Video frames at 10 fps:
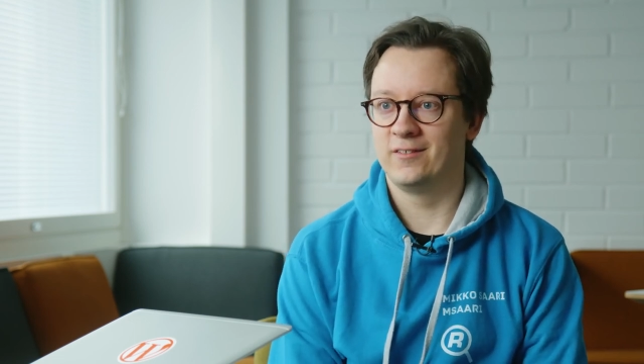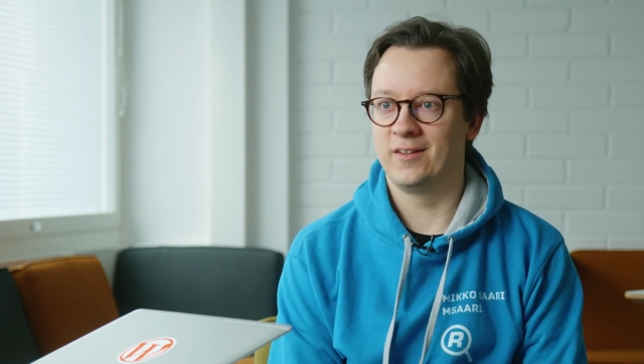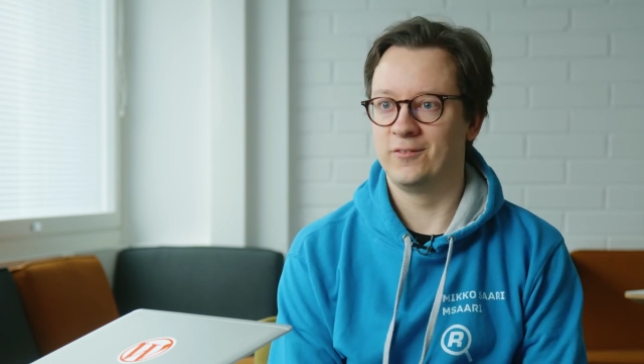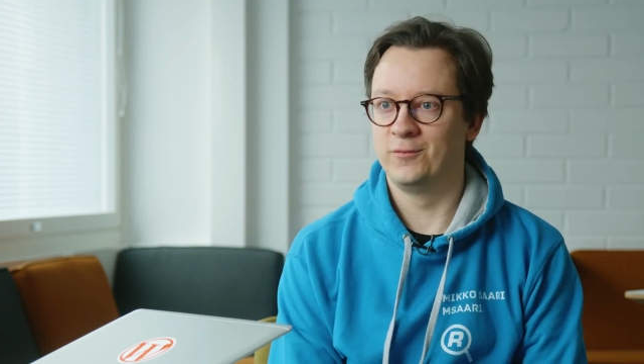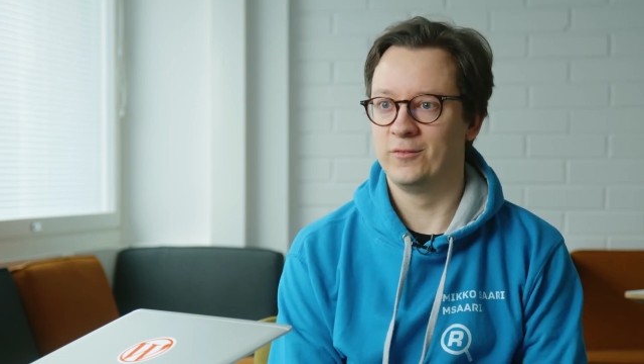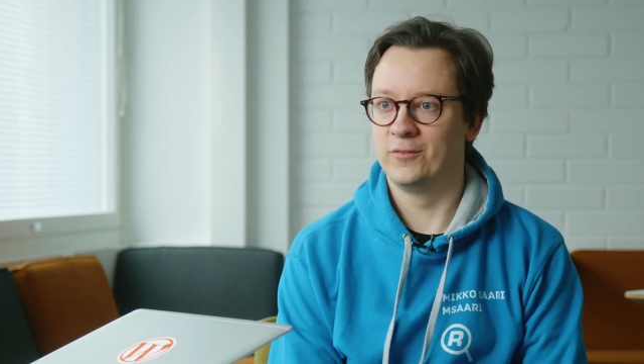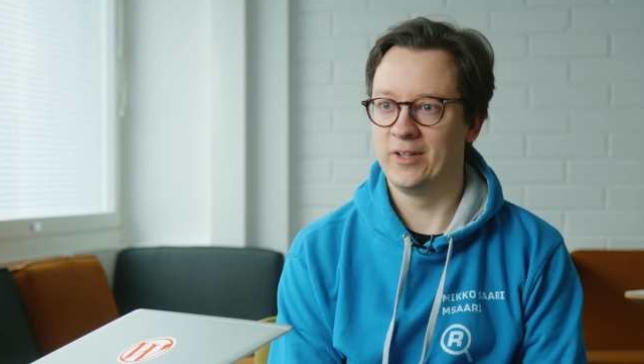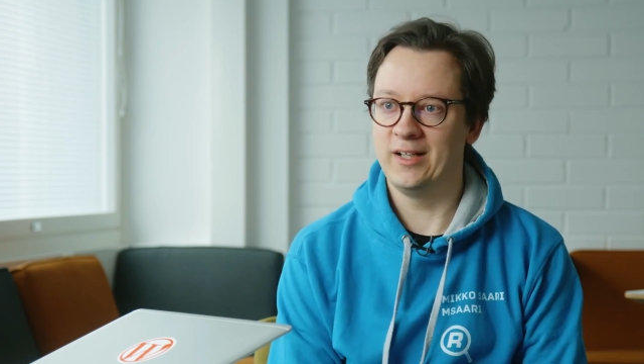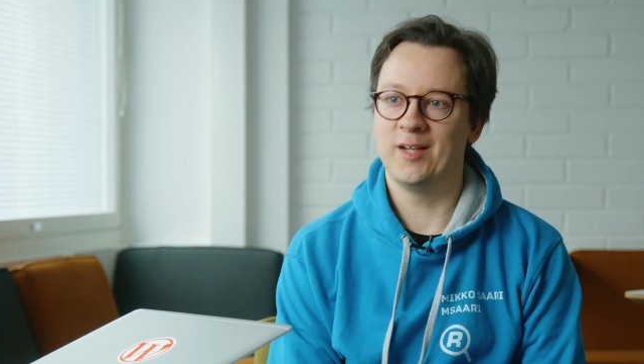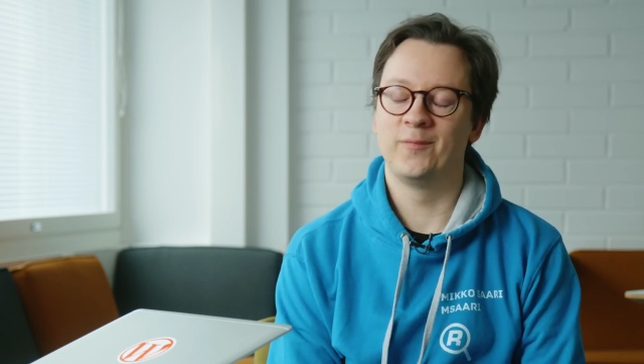I
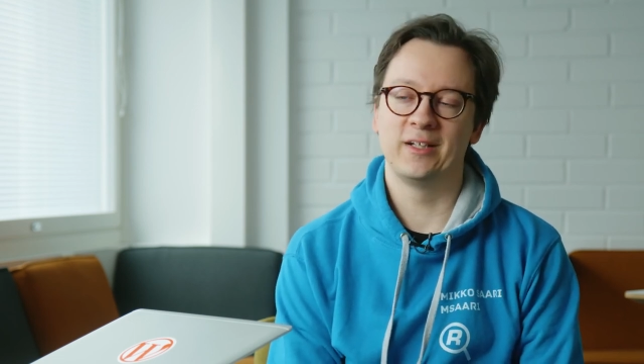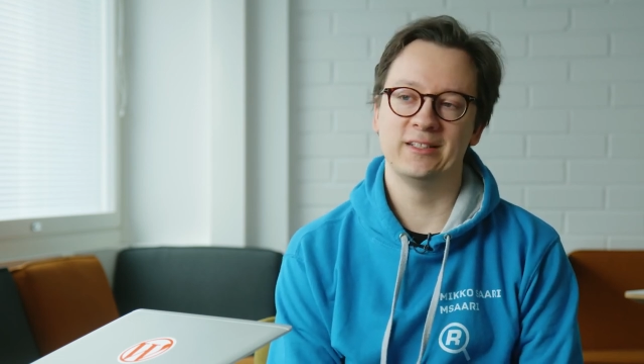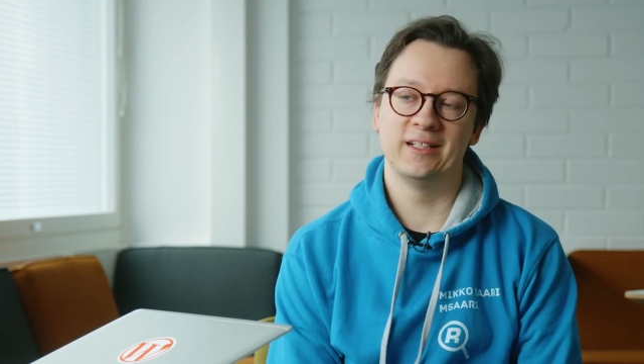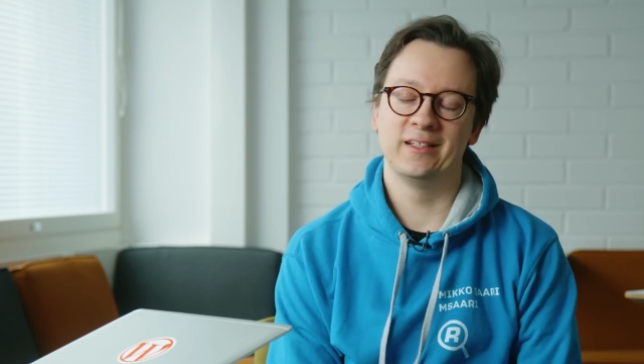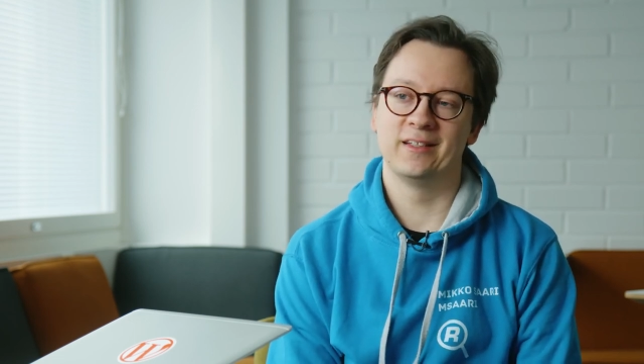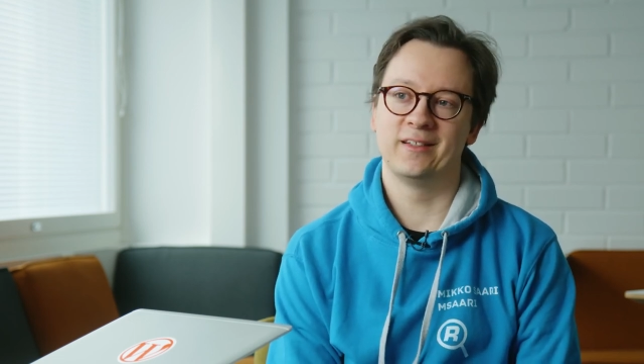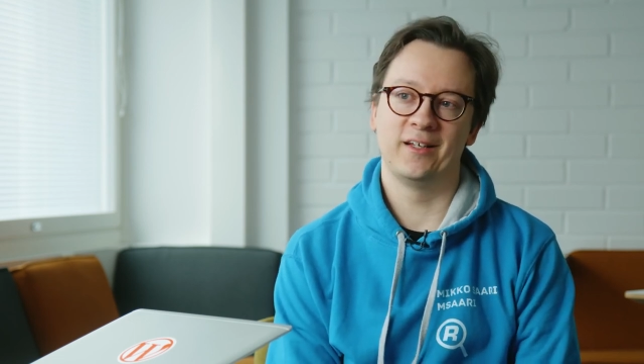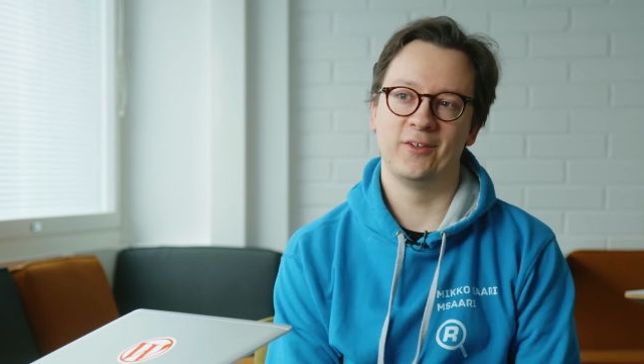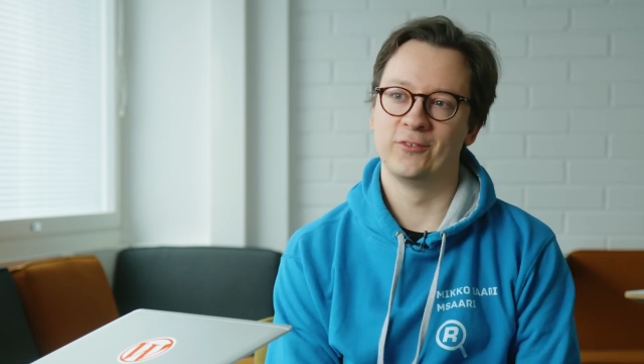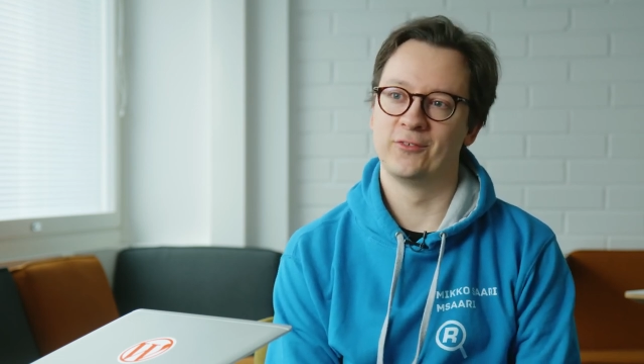really appreciate that
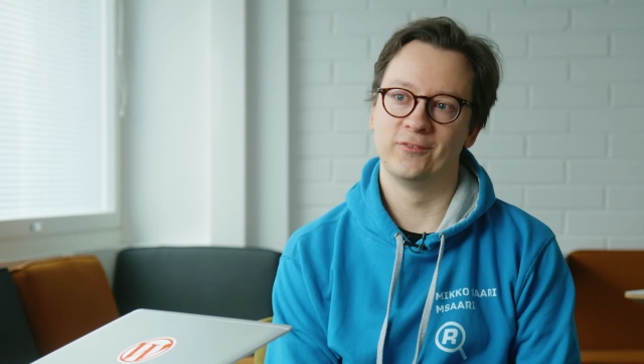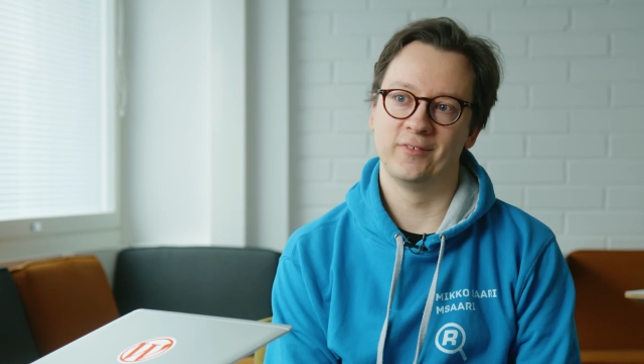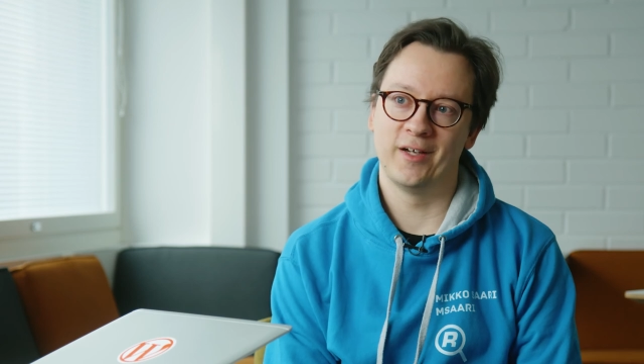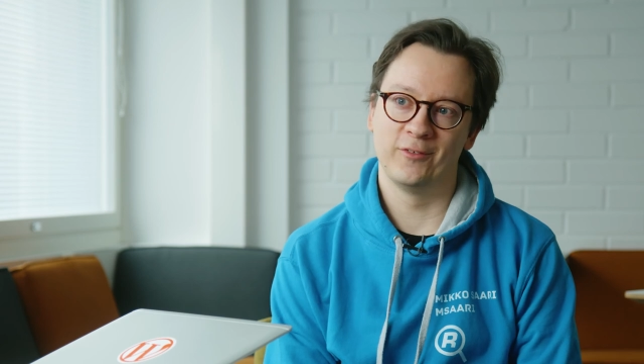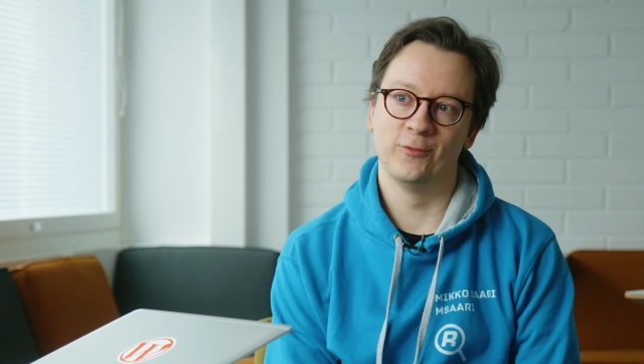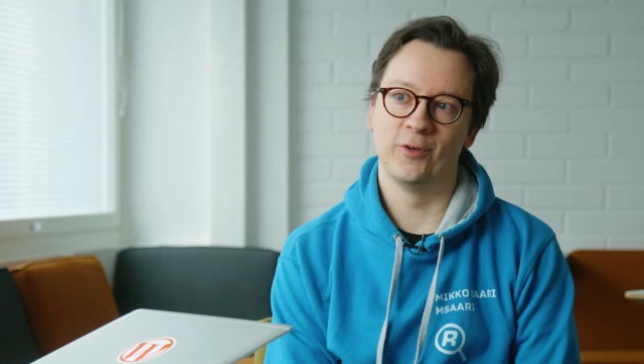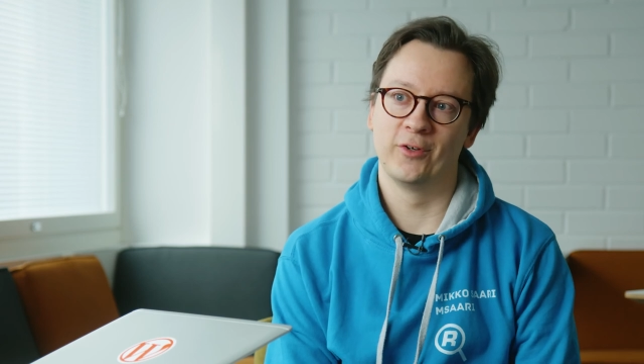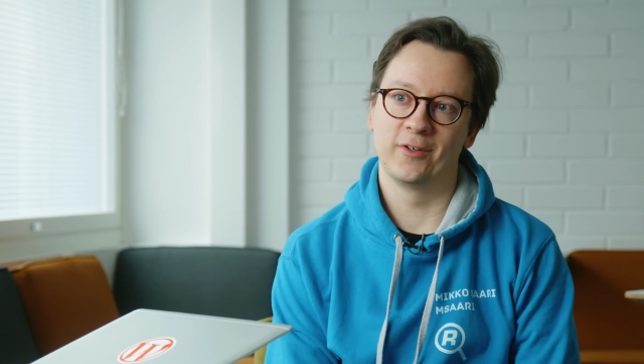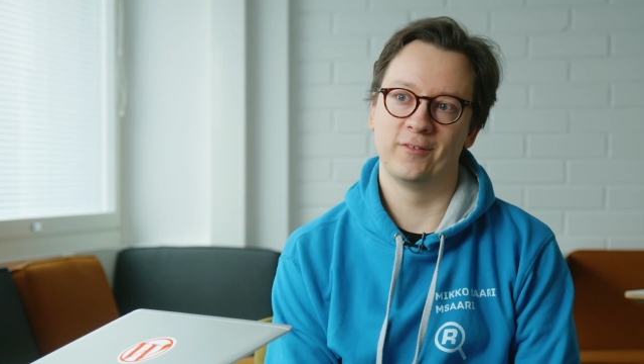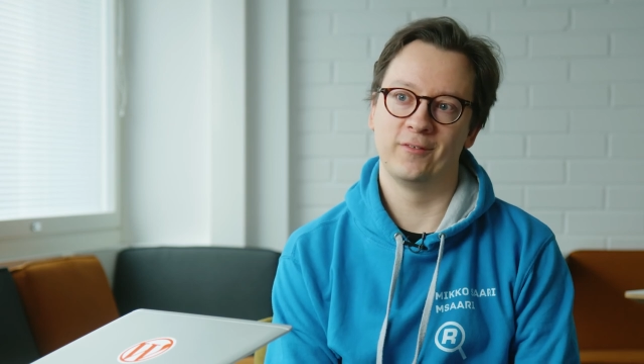I don't have to
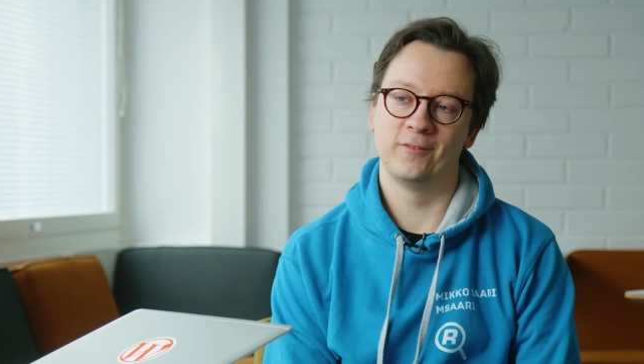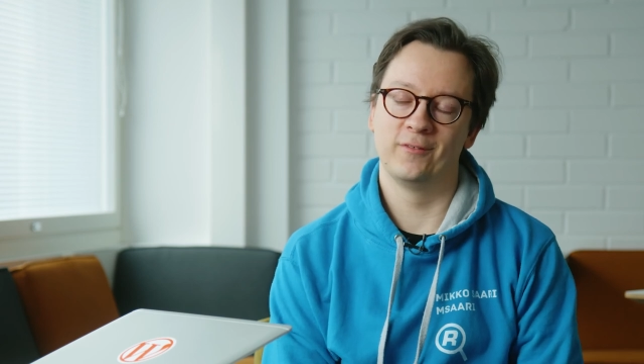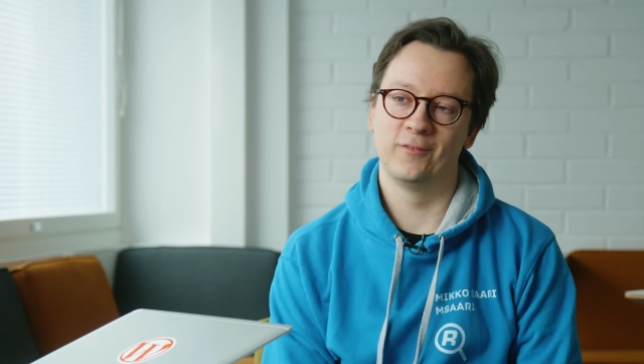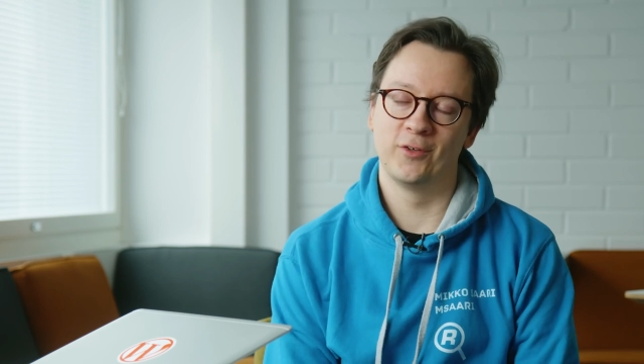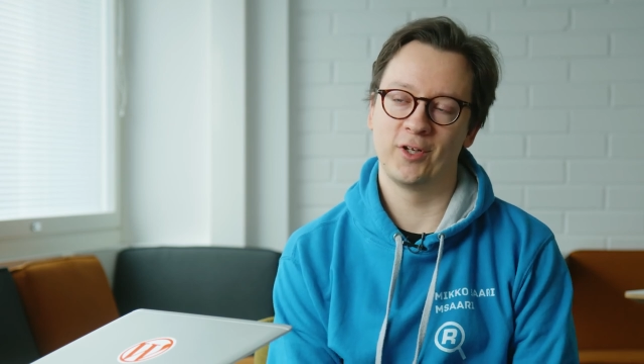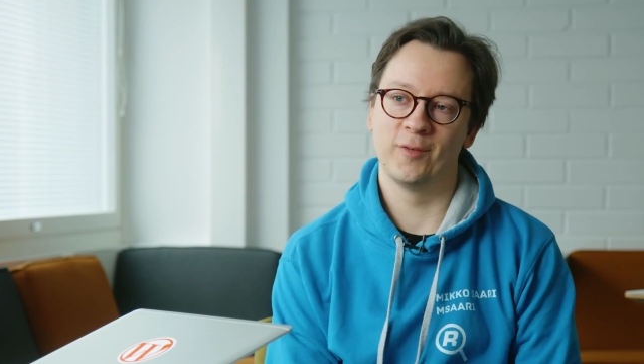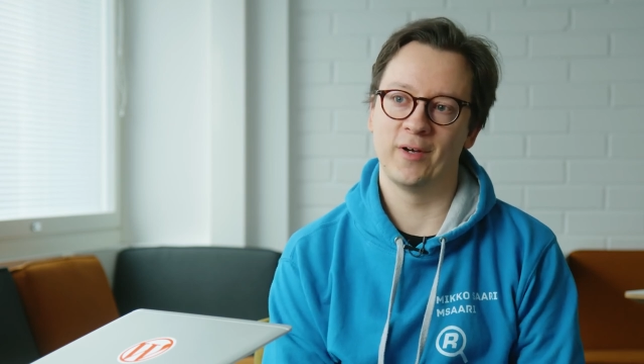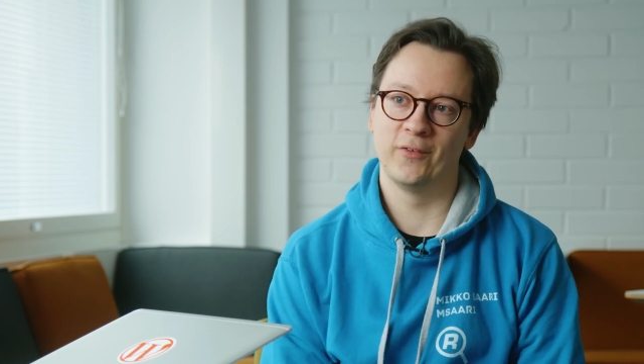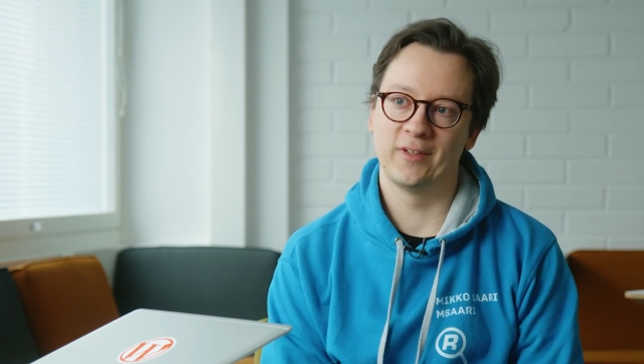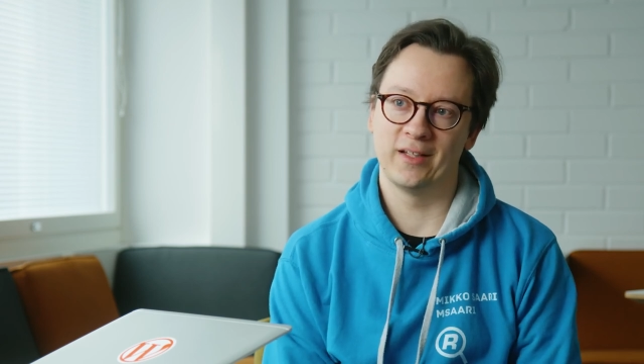wonder, worry
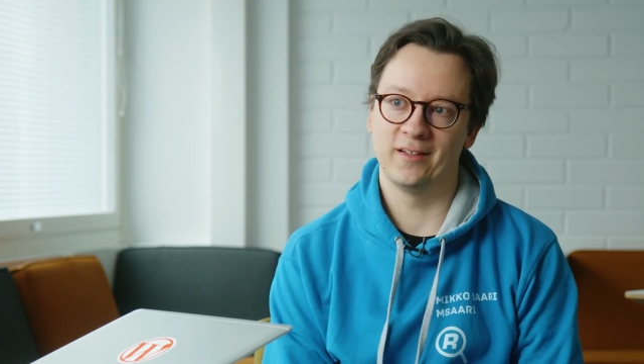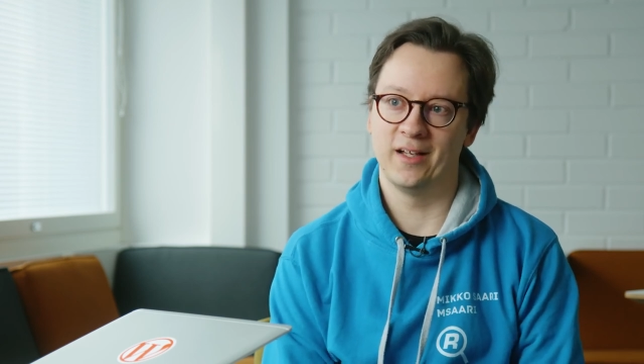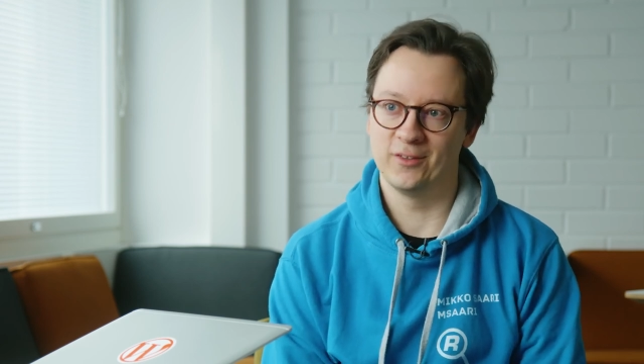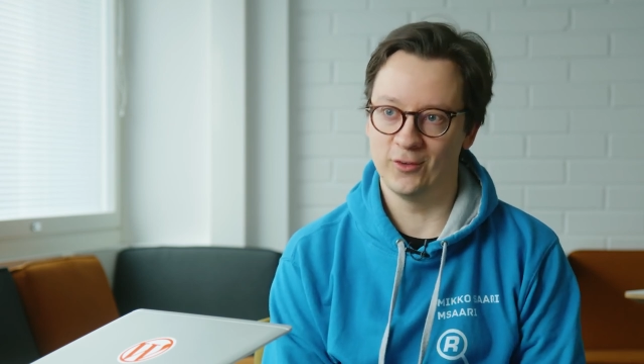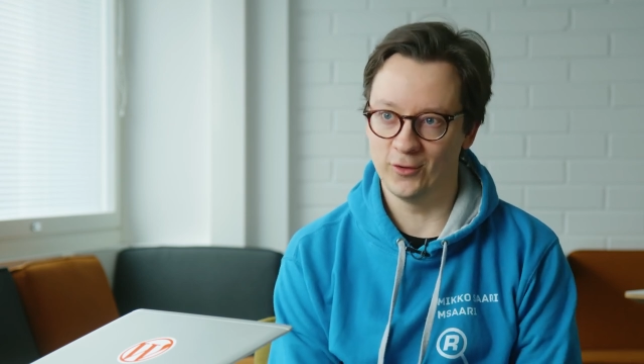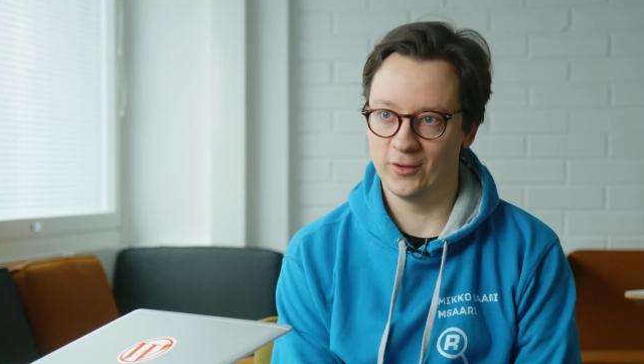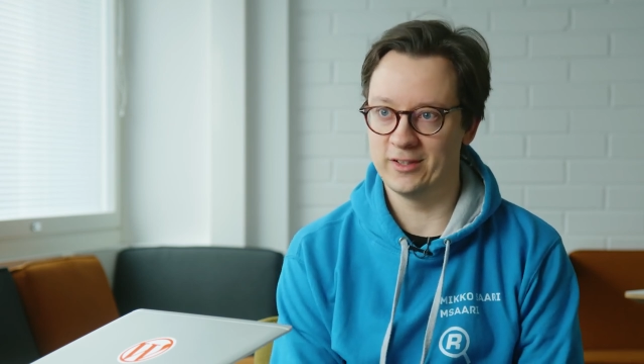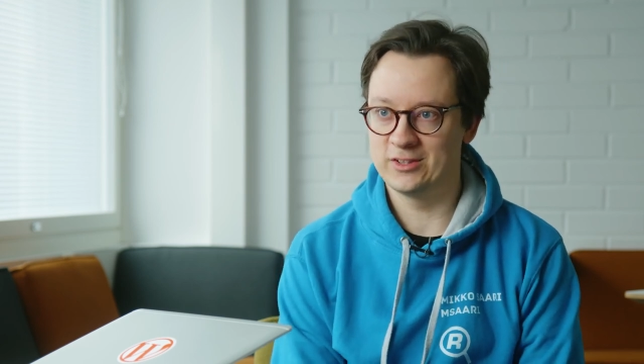about that at all.